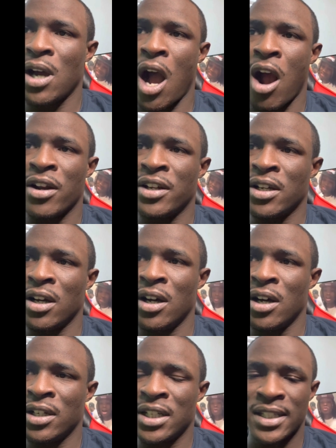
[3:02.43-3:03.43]
our de-
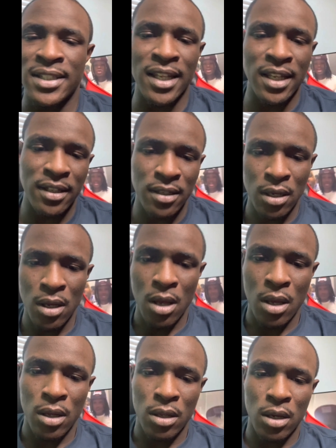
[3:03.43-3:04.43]
uh, deceit
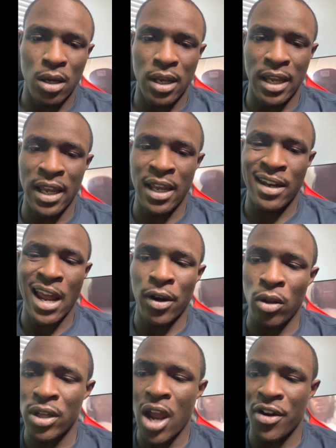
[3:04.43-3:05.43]
and not
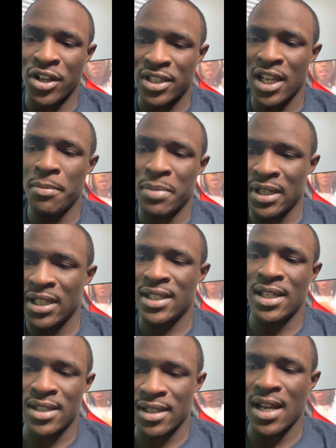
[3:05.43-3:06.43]
only our deceit but
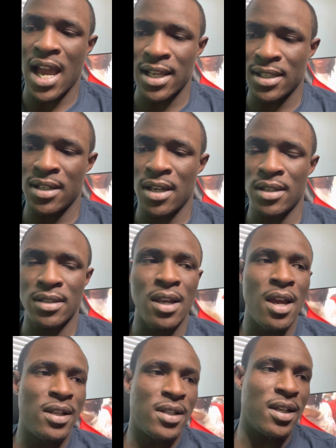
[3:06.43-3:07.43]
desensitizing us
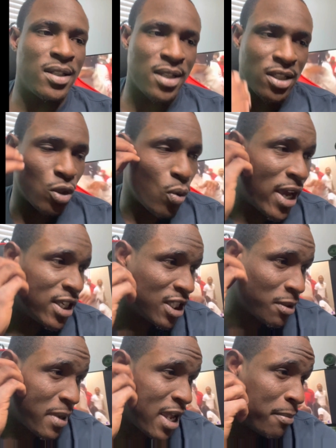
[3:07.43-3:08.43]
to the situations
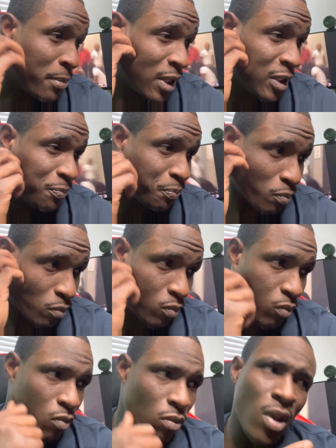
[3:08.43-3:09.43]
man but
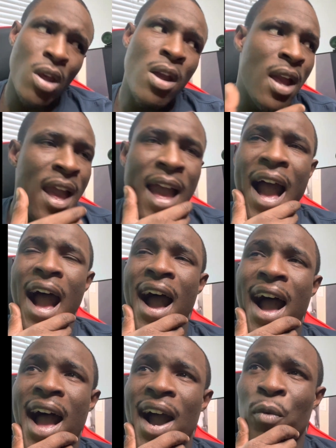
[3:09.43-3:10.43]

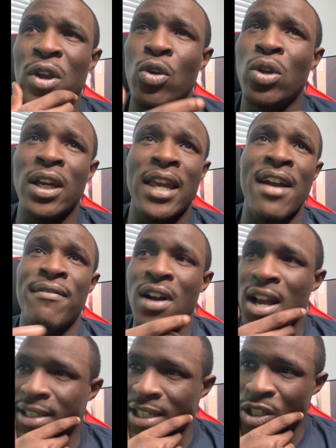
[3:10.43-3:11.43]
I, when you look at
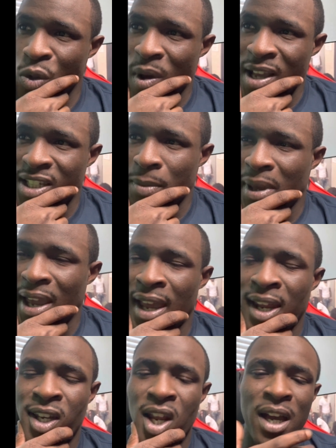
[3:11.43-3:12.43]
Von's situation,
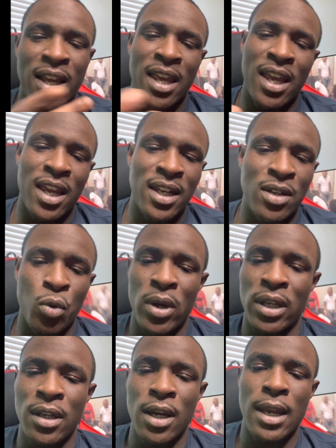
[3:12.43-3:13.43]
man, again, do it
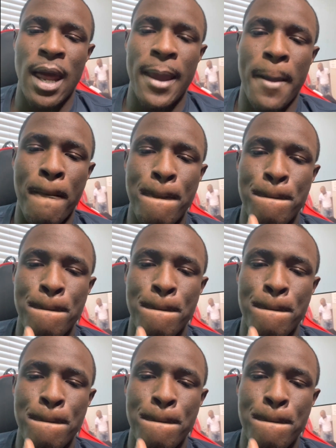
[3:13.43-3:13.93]
look like